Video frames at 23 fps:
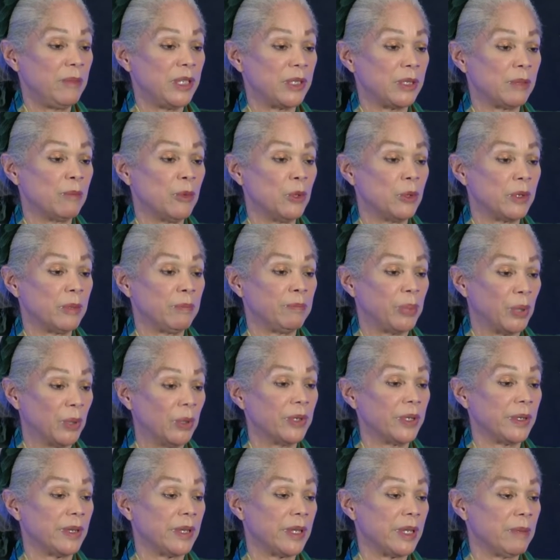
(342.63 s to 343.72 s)
is more
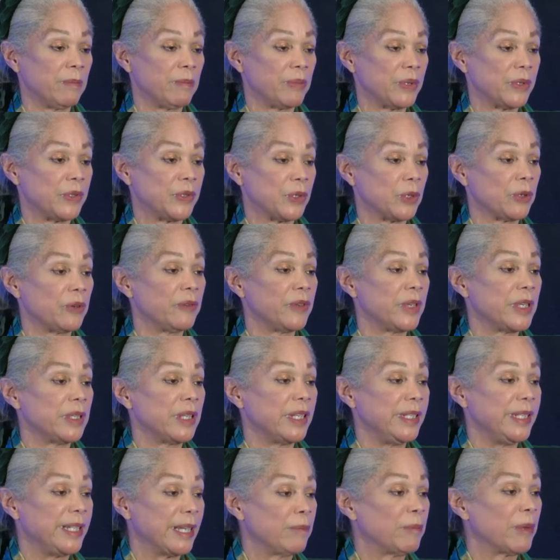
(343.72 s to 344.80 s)
important than preserving the
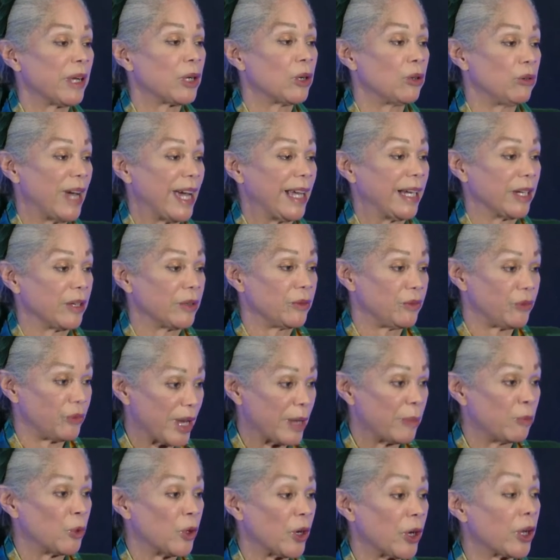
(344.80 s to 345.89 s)
democratic
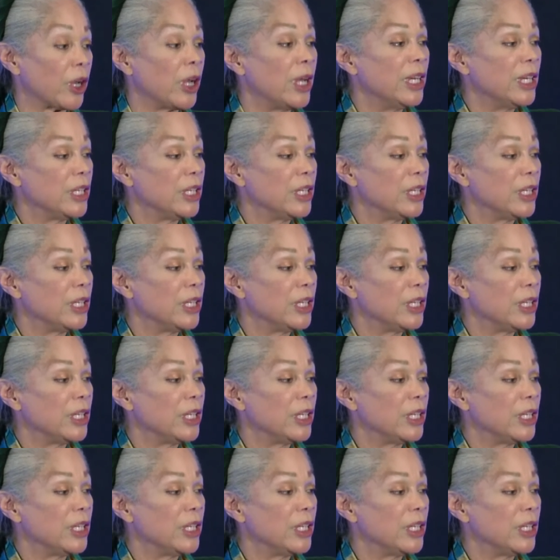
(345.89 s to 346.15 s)
framework